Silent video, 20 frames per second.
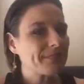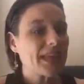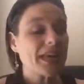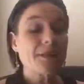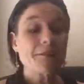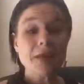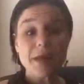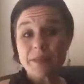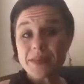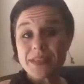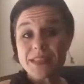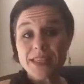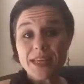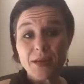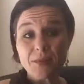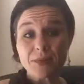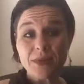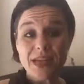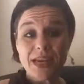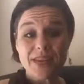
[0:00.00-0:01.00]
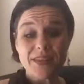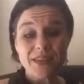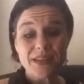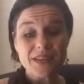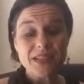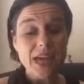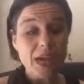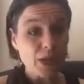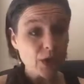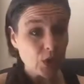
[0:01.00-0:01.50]
Maybe instead of playing the
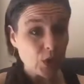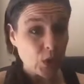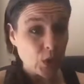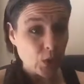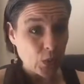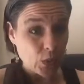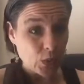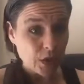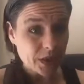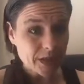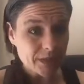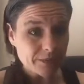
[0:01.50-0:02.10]
entire chord,